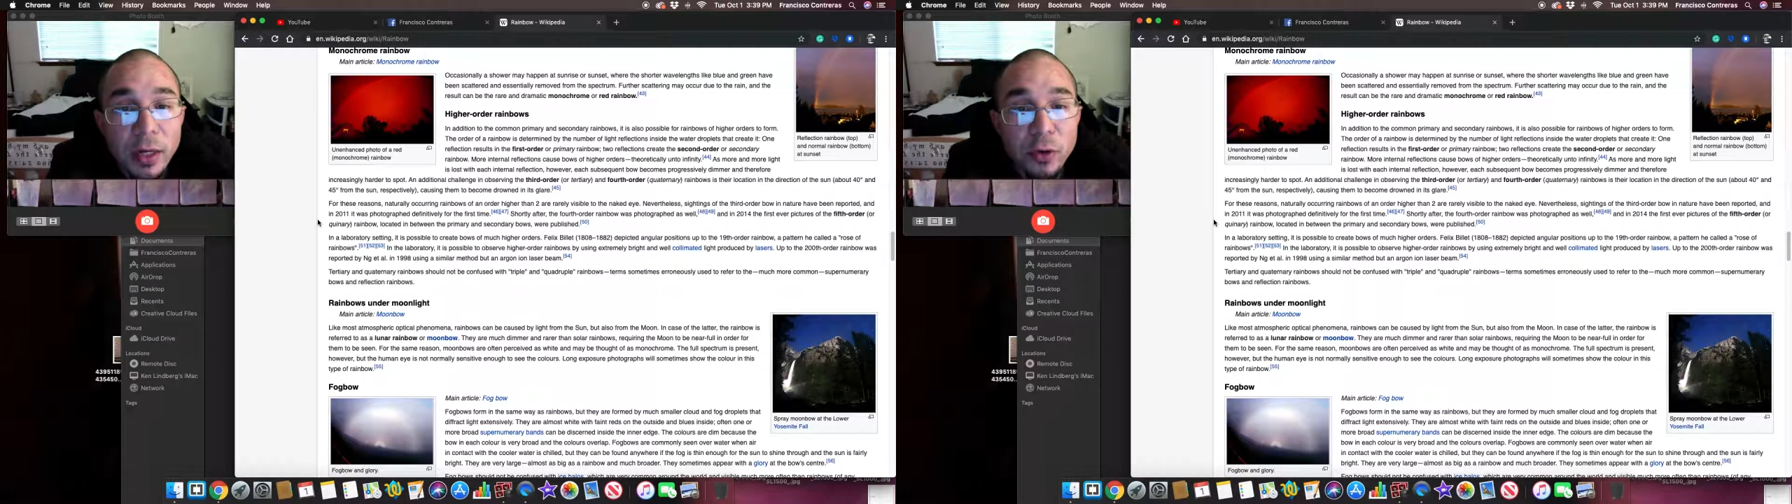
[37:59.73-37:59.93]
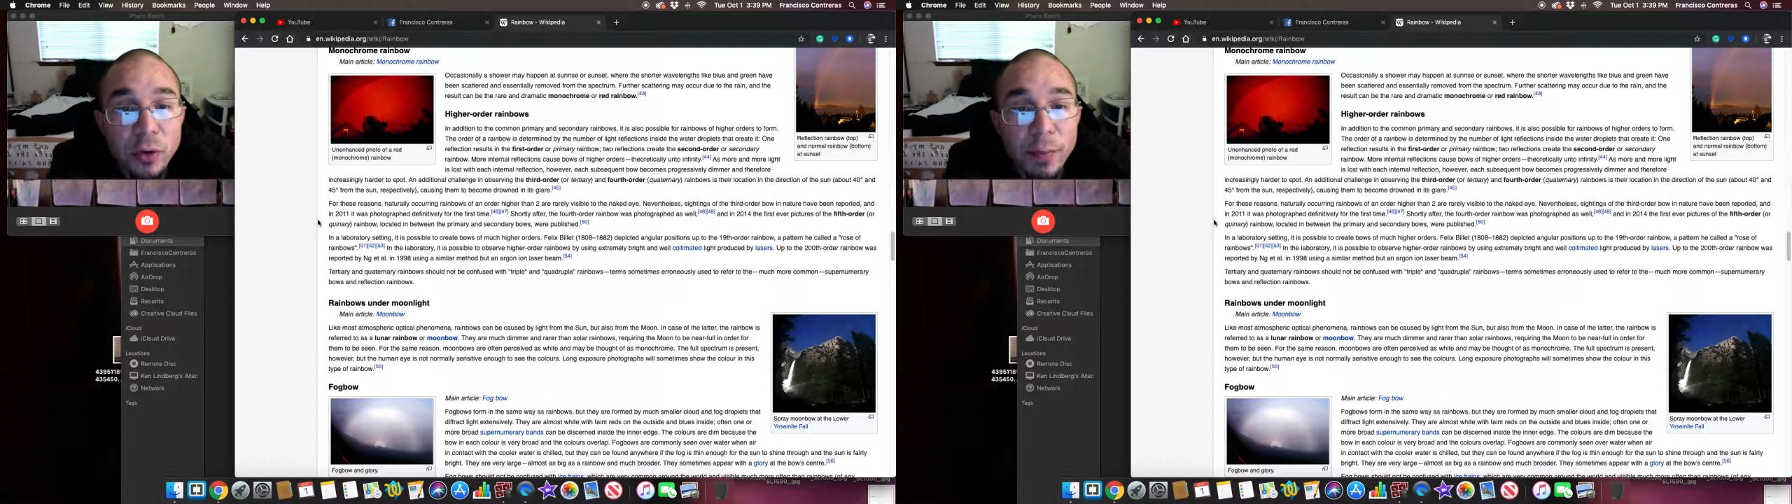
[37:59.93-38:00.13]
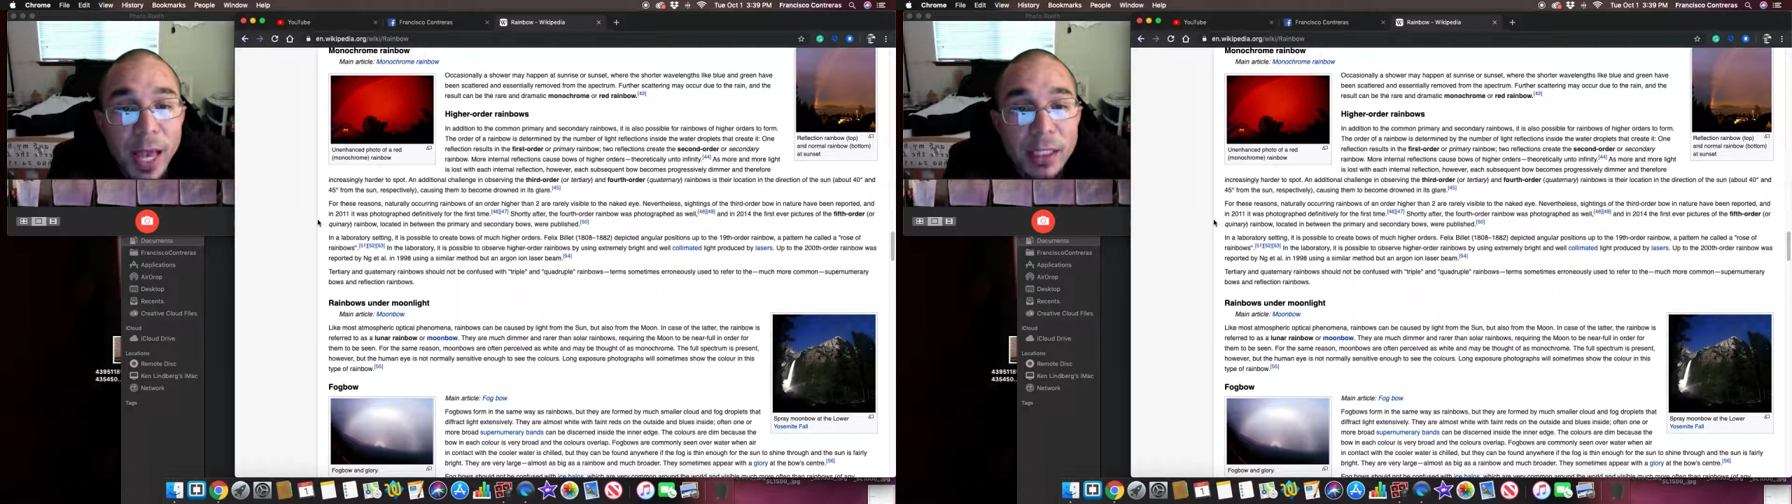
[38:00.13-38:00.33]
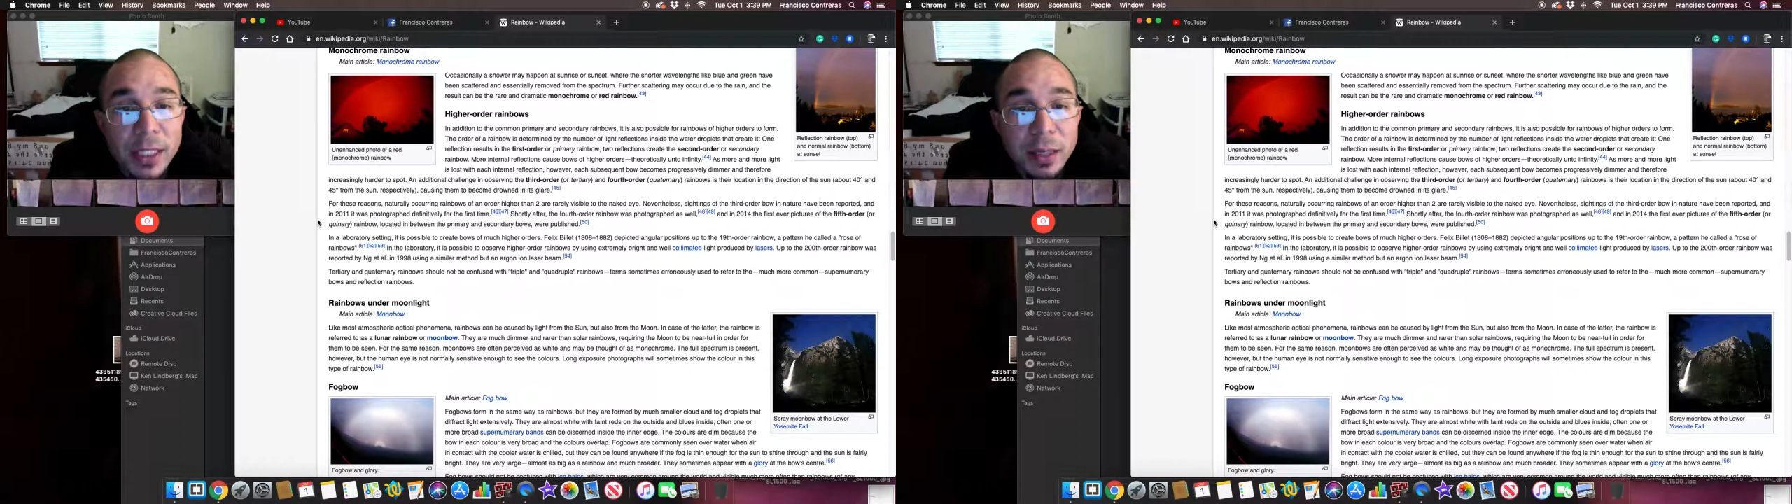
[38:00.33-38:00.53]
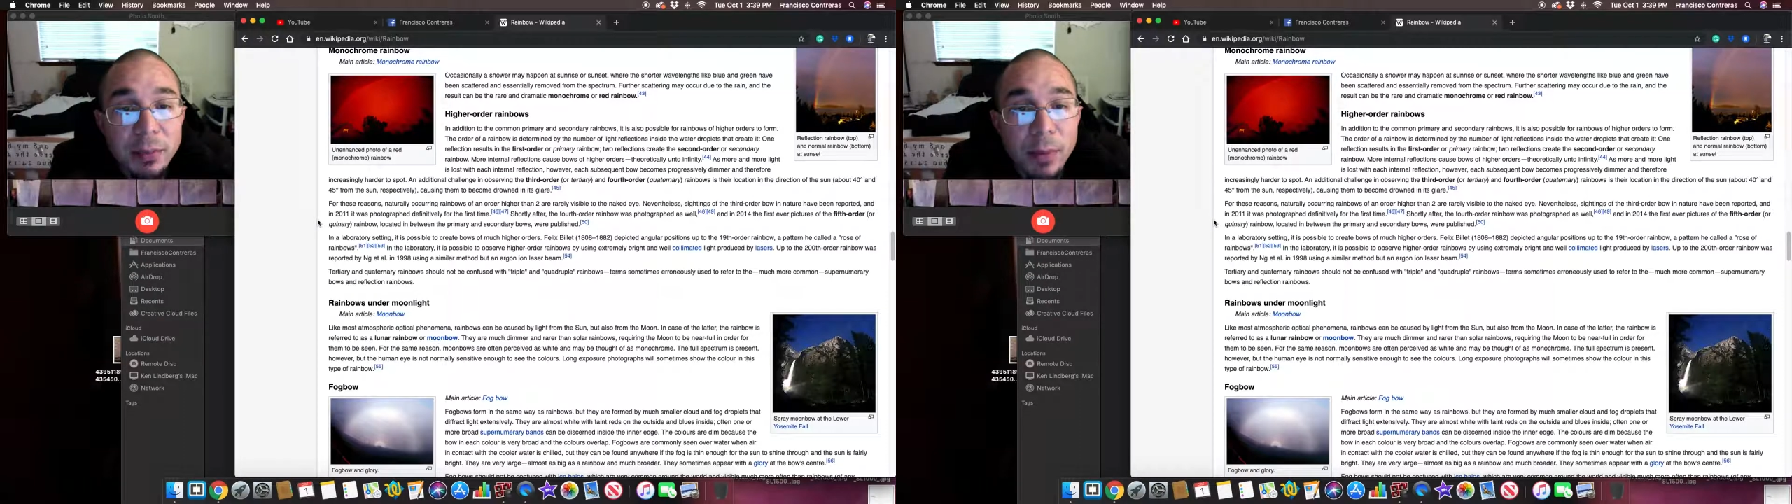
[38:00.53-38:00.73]

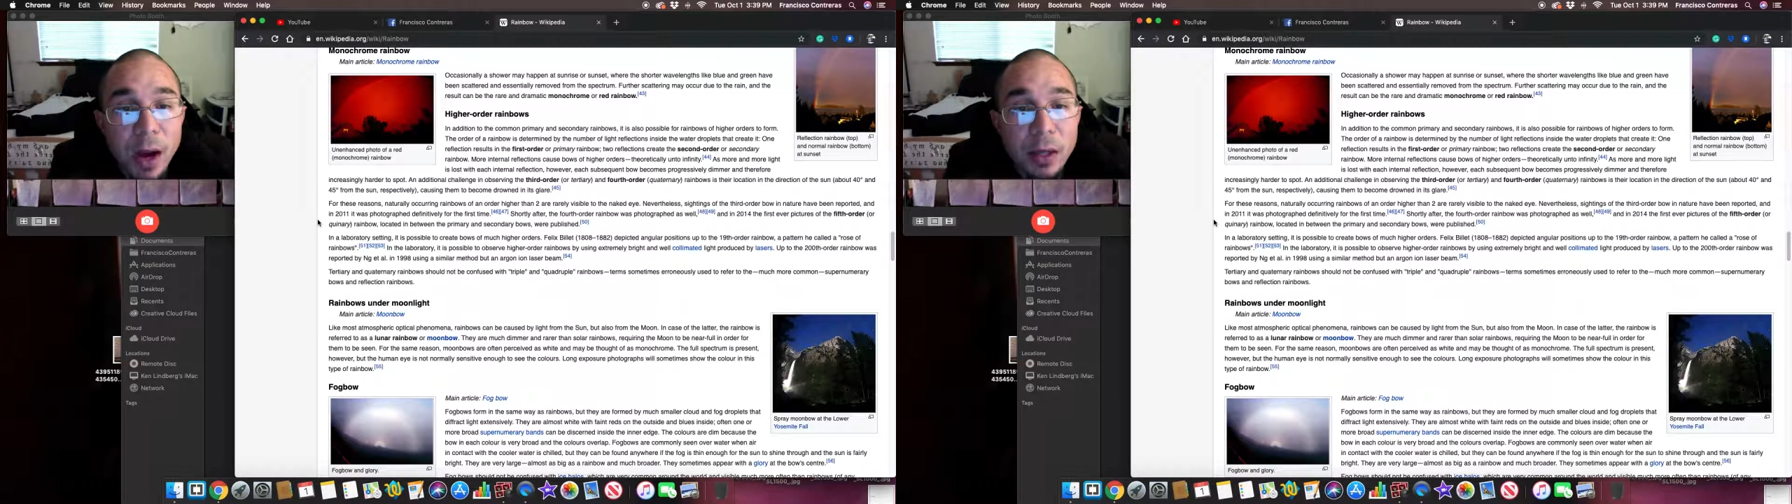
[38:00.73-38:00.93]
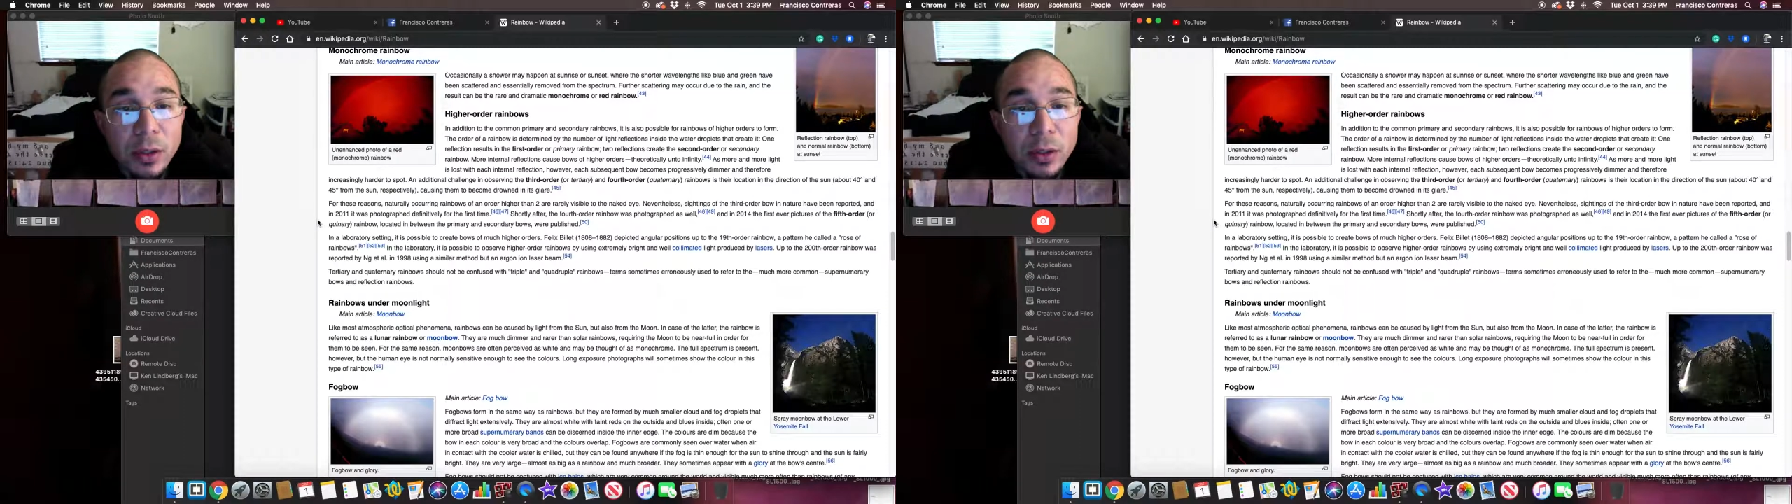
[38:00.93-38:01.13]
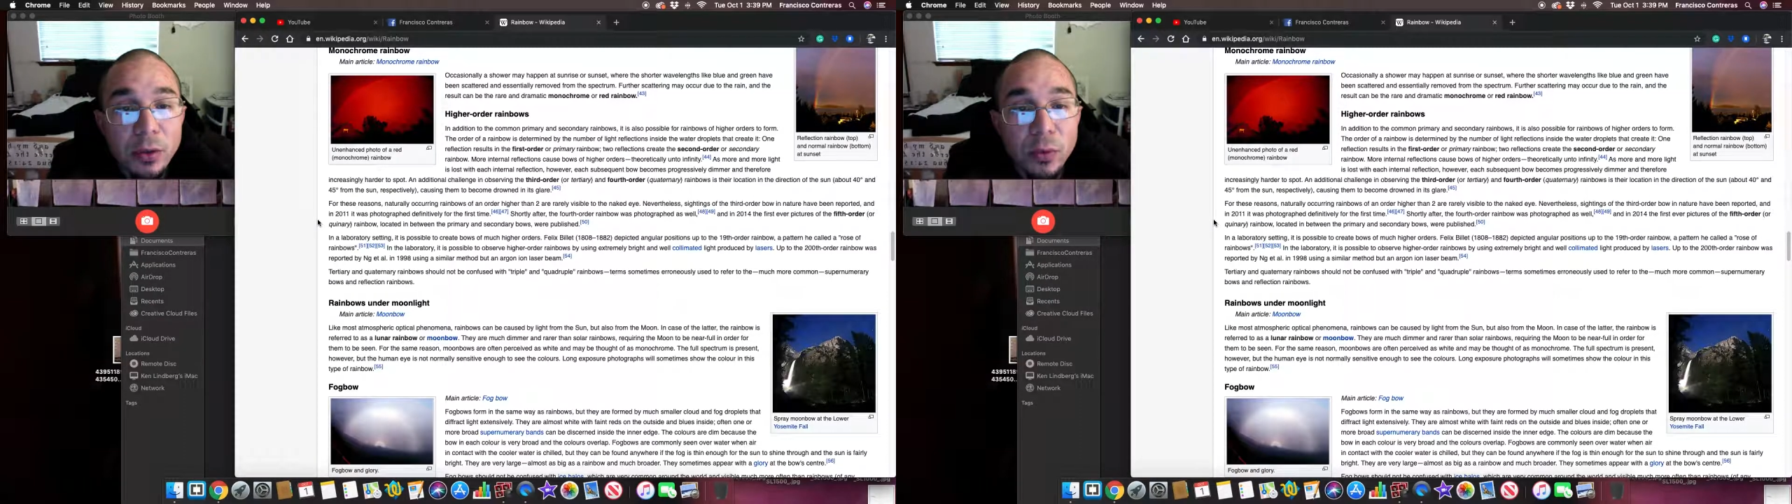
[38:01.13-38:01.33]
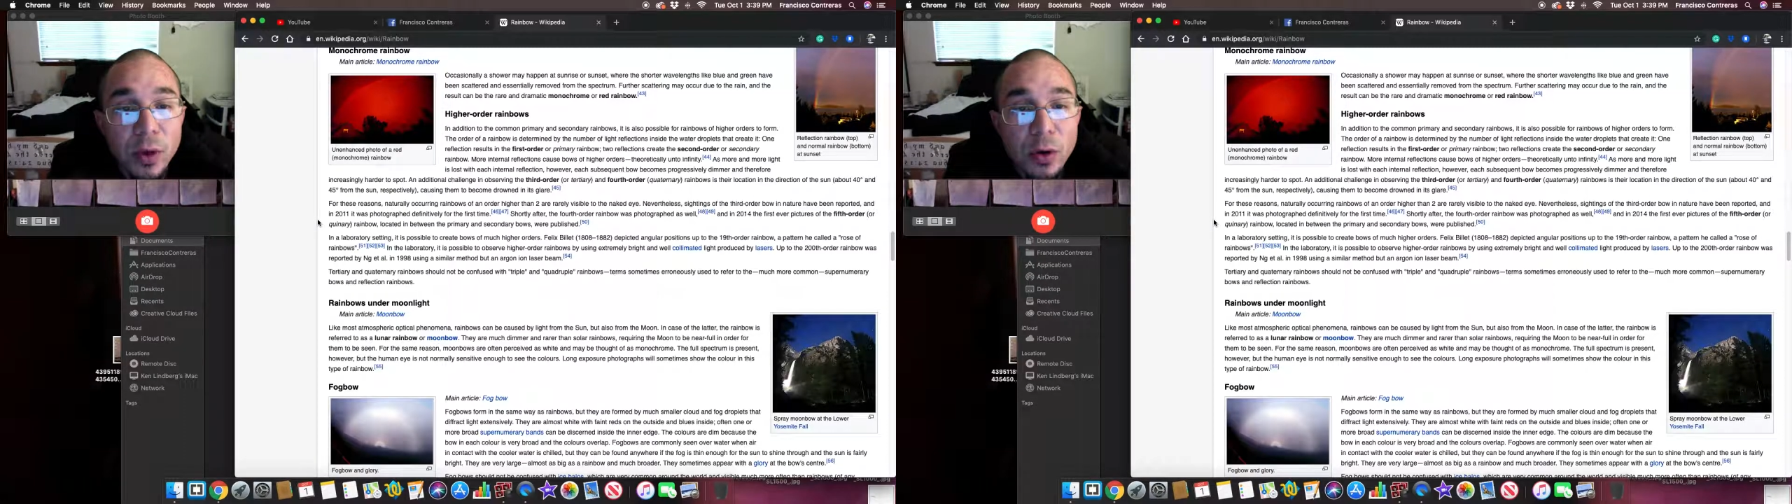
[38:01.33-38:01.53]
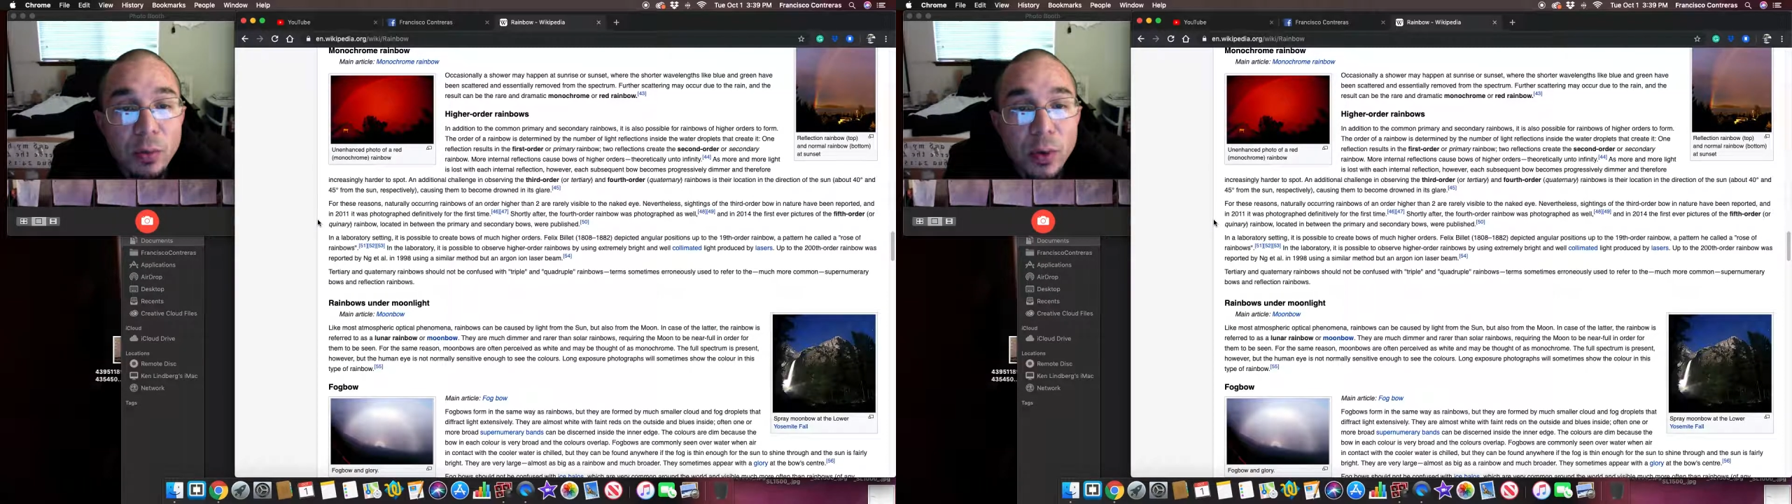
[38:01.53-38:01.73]
dramatic
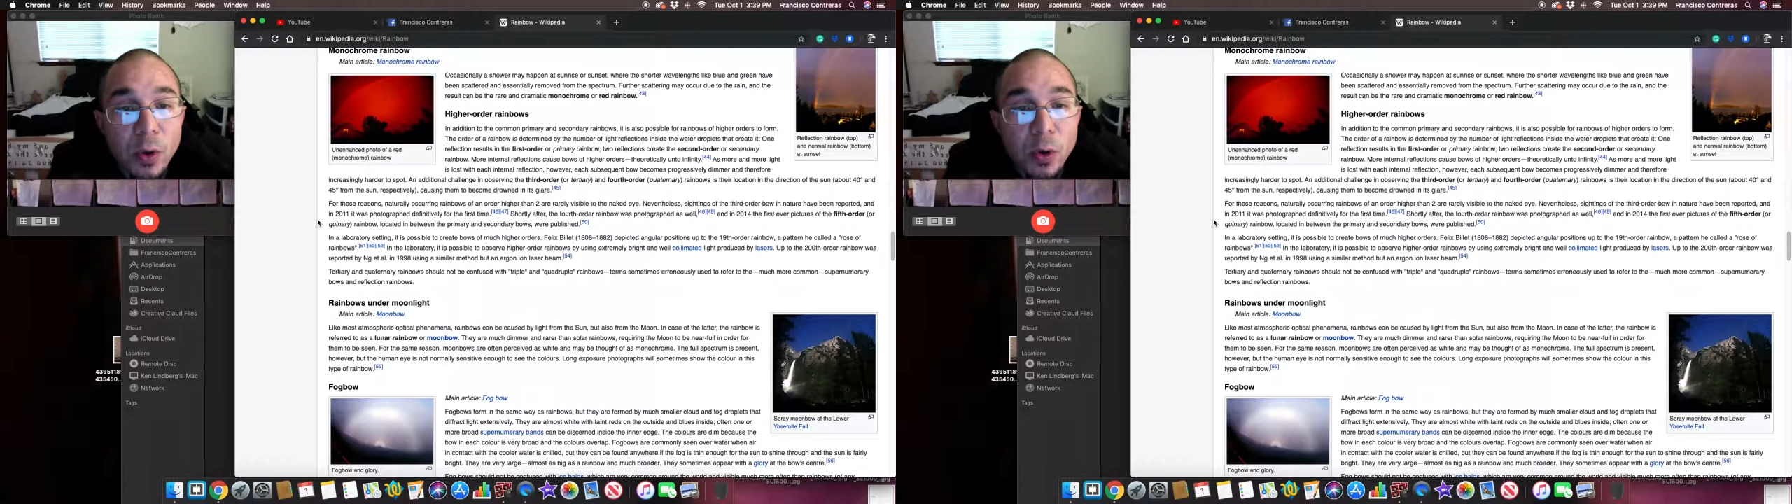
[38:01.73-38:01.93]
monochrome or